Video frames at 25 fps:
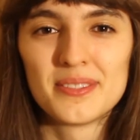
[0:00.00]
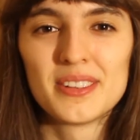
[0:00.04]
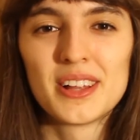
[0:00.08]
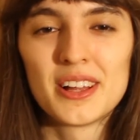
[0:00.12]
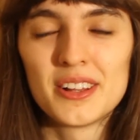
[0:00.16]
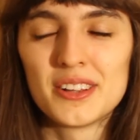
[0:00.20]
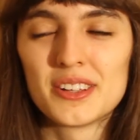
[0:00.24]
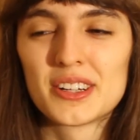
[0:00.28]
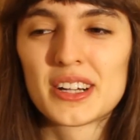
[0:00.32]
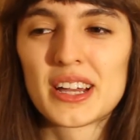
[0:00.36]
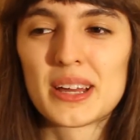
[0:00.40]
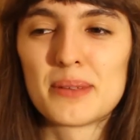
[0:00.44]

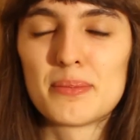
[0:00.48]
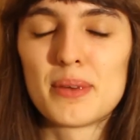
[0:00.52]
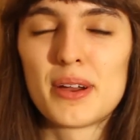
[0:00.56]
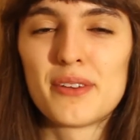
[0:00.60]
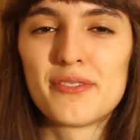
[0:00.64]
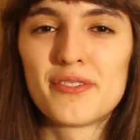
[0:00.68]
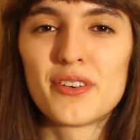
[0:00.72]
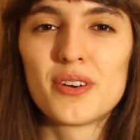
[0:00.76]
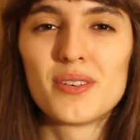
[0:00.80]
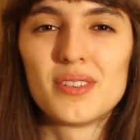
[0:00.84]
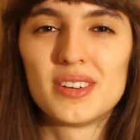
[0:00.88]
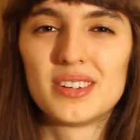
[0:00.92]
look at my
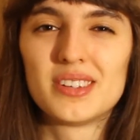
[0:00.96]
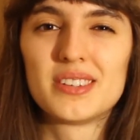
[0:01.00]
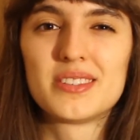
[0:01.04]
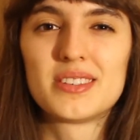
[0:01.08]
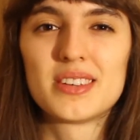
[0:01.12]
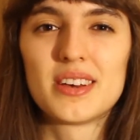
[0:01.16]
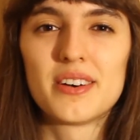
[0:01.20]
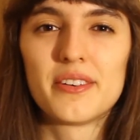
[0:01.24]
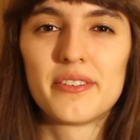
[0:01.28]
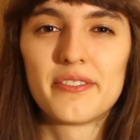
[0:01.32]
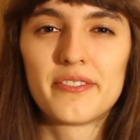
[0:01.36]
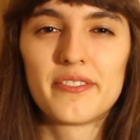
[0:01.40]
phone, I'll
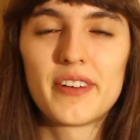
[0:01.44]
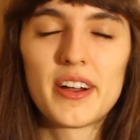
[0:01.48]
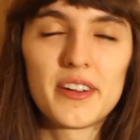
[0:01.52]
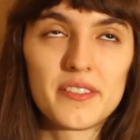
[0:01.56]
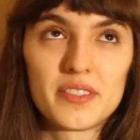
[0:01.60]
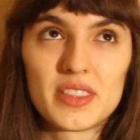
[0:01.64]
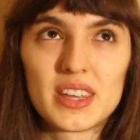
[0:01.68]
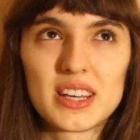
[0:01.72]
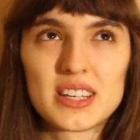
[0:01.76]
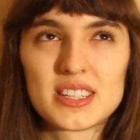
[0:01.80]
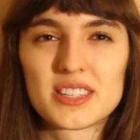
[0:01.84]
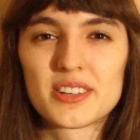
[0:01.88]
say
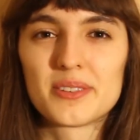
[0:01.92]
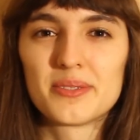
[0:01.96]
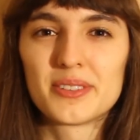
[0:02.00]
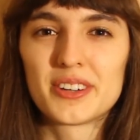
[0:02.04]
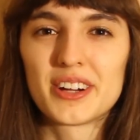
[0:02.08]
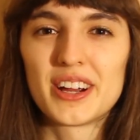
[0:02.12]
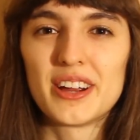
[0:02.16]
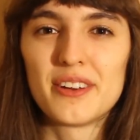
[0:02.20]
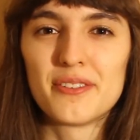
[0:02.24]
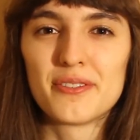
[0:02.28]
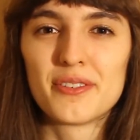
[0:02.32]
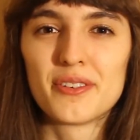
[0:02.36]
5 things I'm
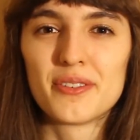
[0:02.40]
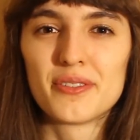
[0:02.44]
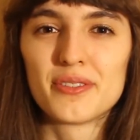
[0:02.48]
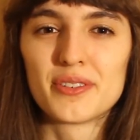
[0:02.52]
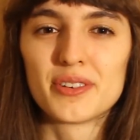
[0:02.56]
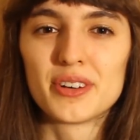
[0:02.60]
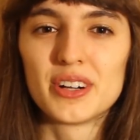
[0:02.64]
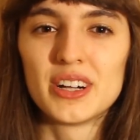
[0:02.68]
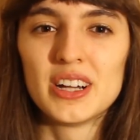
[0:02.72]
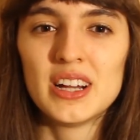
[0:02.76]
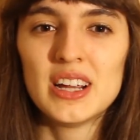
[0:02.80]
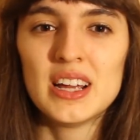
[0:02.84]
grateful
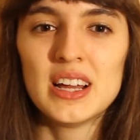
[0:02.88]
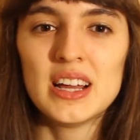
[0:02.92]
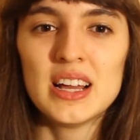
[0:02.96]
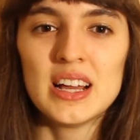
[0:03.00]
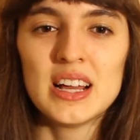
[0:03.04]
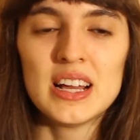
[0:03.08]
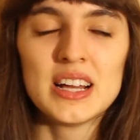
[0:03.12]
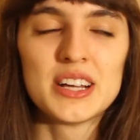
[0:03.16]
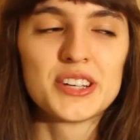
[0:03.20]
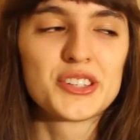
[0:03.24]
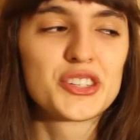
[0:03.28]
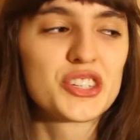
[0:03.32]
for.
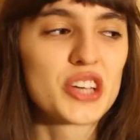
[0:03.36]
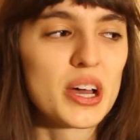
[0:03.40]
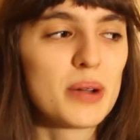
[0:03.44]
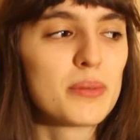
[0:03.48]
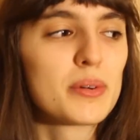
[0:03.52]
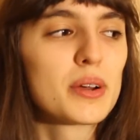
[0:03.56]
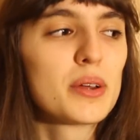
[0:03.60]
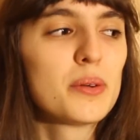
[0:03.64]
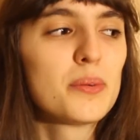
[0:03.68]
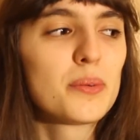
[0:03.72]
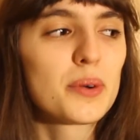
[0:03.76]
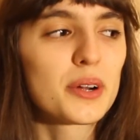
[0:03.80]
So I'm
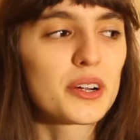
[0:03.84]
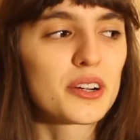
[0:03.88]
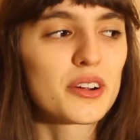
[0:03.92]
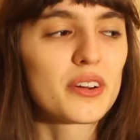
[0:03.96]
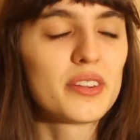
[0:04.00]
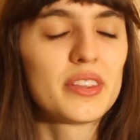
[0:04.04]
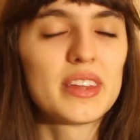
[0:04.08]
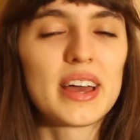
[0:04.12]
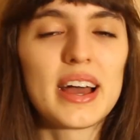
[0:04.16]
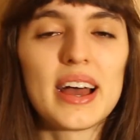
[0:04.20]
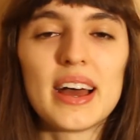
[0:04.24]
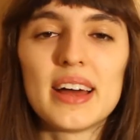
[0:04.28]
gonna work
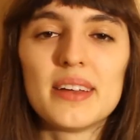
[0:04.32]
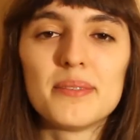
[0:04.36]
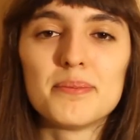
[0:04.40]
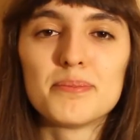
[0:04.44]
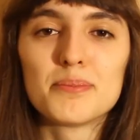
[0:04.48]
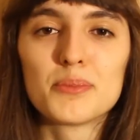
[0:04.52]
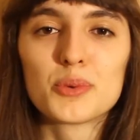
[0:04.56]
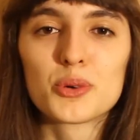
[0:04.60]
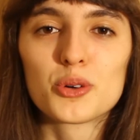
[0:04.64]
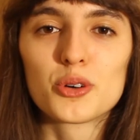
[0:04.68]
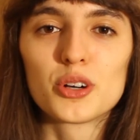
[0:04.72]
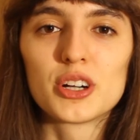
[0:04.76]
on that
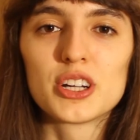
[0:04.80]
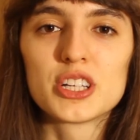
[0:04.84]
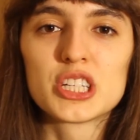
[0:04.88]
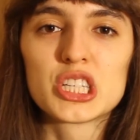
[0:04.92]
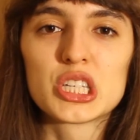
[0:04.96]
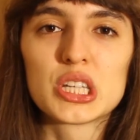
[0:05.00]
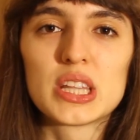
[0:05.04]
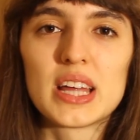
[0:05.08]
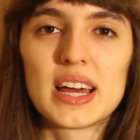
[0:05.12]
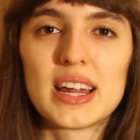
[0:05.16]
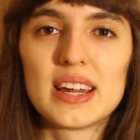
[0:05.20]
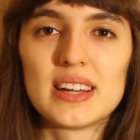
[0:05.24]
more,
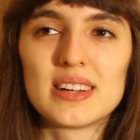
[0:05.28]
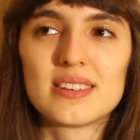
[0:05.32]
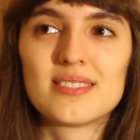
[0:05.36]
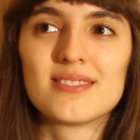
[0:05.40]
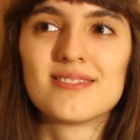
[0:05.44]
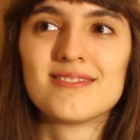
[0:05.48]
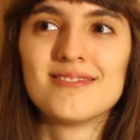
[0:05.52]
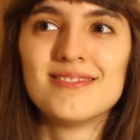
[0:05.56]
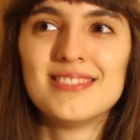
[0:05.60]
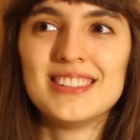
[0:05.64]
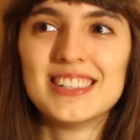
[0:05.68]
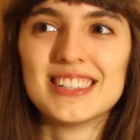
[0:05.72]
so that
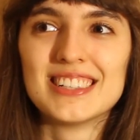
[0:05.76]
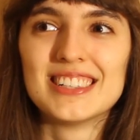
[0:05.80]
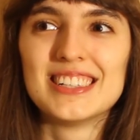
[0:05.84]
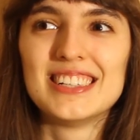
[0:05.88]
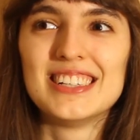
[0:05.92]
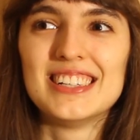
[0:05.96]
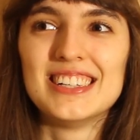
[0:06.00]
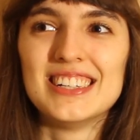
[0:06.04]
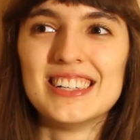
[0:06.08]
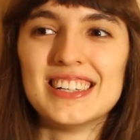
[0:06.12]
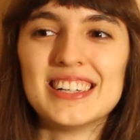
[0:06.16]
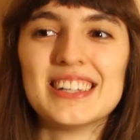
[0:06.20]
it
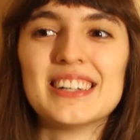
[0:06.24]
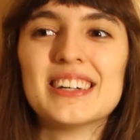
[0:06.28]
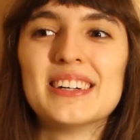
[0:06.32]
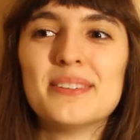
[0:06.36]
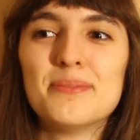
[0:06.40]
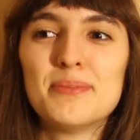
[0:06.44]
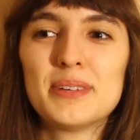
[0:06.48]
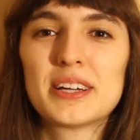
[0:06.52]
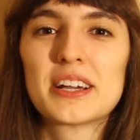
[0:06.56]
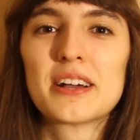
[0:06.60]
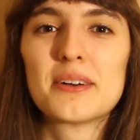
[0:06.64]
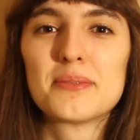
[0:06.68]
really
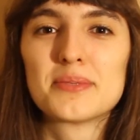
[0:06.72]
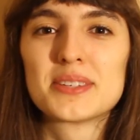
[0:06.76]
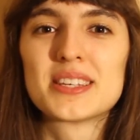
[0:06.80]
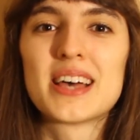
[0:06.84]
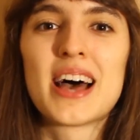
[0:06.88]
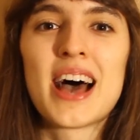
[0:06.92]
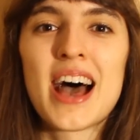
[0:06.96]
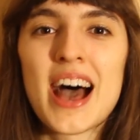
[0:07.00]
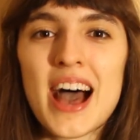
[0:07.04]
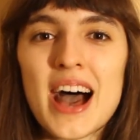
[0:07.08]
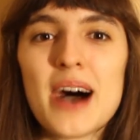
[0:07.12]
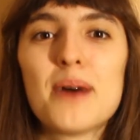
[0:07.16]
becomes a
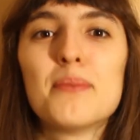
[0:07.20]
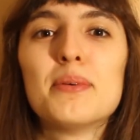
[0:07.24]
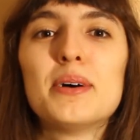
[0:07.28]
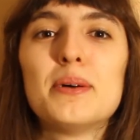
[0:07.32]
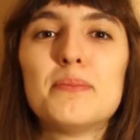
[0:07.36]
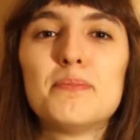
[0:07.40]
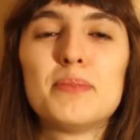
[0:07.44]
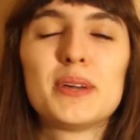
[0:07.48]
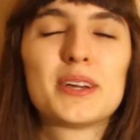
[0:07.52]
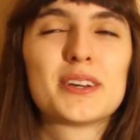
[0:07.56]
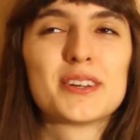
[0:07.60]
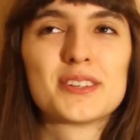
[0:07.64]

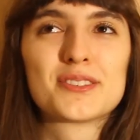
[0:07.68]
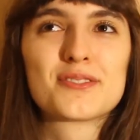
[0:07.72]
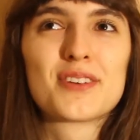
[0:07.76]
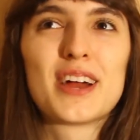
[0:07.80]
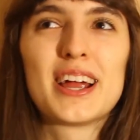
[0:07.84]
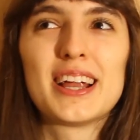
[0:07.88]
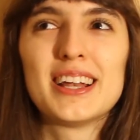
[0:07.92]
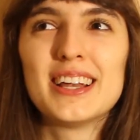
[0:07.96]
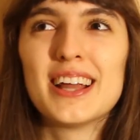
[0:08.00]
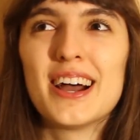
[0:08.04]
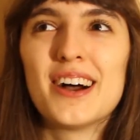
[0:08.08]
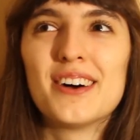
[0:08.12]
habit, because
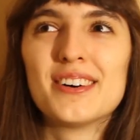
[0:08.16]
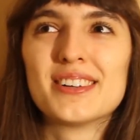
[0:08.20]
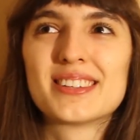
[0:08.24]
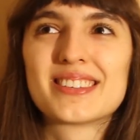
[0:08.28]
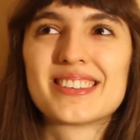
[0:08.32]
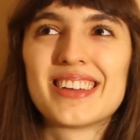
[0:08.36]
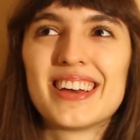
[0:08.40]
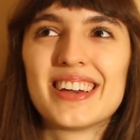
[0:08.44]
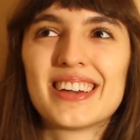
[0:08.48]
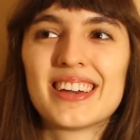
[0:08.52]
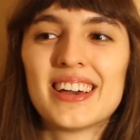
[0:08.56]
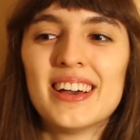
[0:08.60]
right now it's
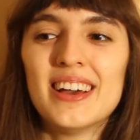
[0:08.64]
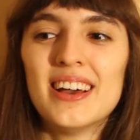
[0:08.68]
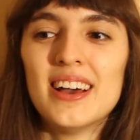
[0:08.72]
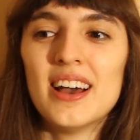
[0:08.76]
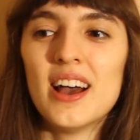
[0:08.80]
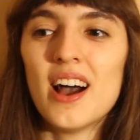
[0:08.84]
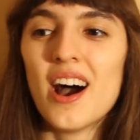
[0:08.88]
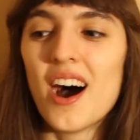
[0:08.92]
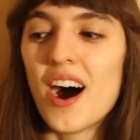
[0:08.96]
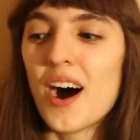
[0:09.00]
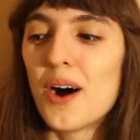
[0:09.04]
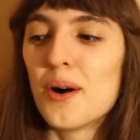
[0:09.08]
like,
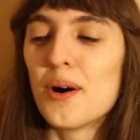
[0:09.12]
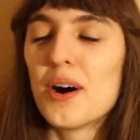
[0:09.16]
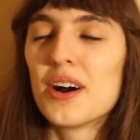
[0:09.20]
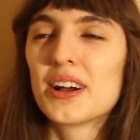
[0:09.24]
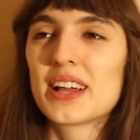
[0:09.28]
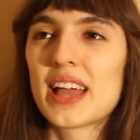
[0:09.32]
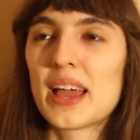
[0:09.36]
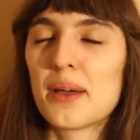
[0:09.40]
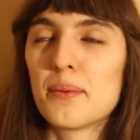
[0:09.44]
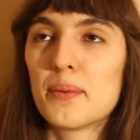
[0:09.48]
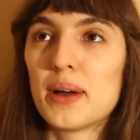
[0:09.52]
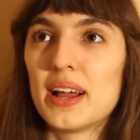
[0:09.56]
oh,
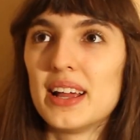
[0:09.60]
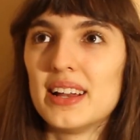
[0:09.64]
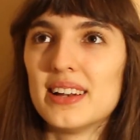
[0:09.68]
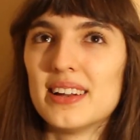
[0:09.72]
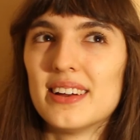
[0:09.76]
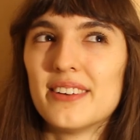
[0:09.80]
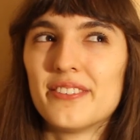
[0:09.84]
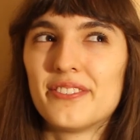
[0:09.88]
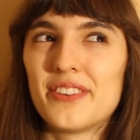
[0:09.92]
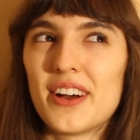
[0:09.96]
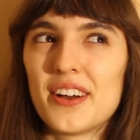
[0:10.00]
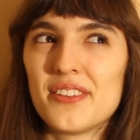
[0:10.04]
okay, wait,
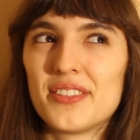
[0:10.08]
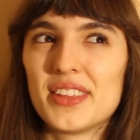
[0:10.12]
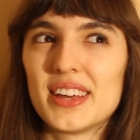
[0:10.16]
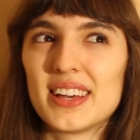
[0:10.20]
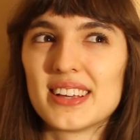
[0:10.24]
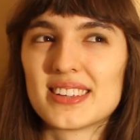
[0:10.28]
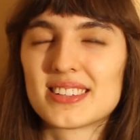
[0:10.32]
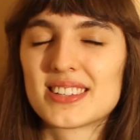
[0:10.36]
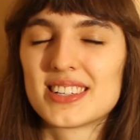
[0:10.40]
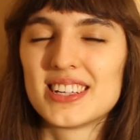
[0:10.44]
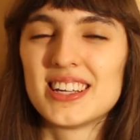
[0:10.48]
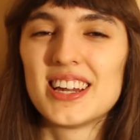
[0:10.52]
5
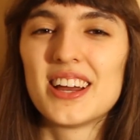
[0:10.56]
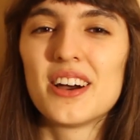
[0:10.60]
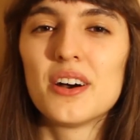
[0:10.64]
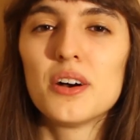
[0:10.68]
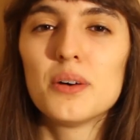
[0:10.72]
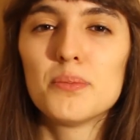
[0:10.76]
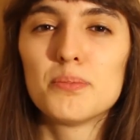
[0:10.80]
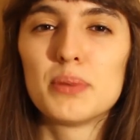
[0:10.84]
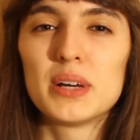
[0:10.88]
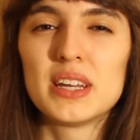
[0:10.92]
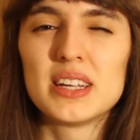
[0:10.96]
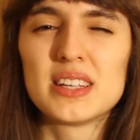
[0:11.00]
things, you
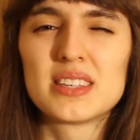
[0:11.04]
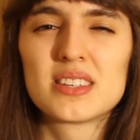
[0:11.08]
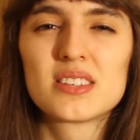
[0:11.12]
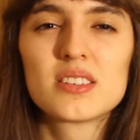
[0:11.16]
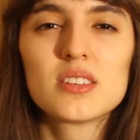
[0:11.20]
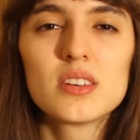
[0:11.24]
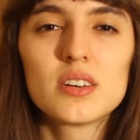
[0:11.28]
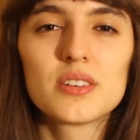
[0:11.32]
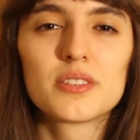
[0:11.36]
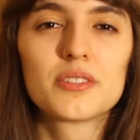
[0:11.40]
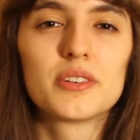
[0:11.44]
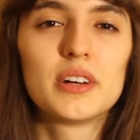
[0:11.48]
know, but it's
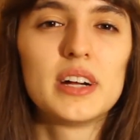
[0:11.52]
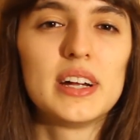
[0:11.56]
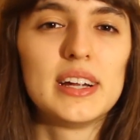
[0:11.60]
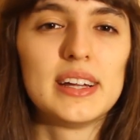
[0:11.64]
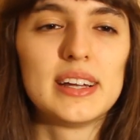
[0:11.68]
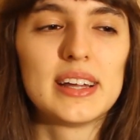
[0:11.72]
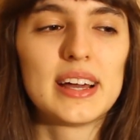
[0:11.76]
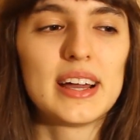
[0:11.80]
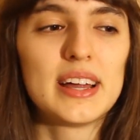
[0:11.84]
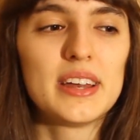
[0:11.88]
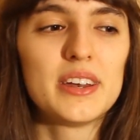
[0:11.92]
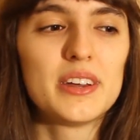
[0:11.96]
still
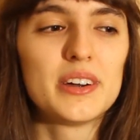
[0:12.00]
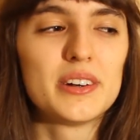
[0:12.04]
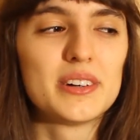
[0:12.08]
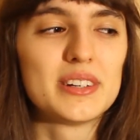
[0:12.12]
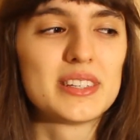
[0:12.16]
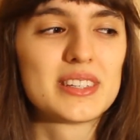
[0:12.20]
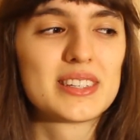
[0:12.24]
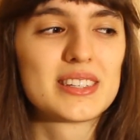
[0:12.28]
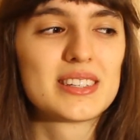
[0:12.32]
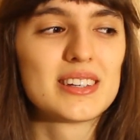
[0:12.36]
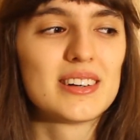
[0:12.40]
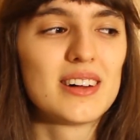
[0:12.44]
great. I know
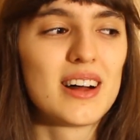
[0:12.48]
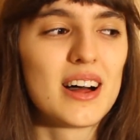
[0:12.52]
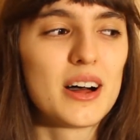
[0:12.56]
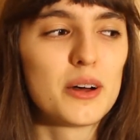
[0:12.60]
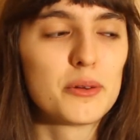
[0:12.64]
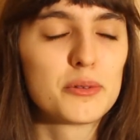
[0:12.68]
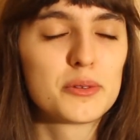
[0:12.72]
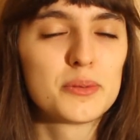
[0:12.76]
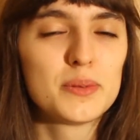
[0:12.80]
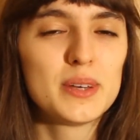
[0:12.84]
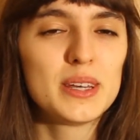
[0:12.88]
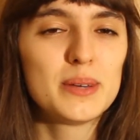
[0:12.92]
it still
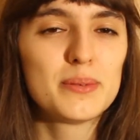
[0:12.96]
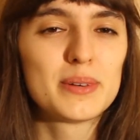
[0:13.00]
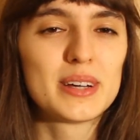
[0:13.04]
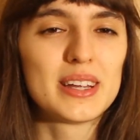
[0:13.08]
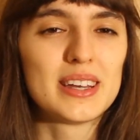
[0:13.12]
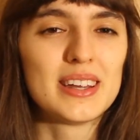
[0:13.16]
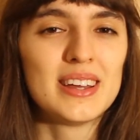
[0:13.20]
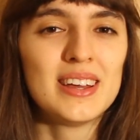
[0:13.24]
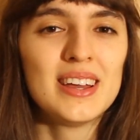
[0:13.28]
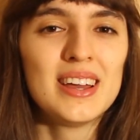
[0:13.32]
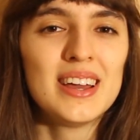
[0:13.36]
helps me, but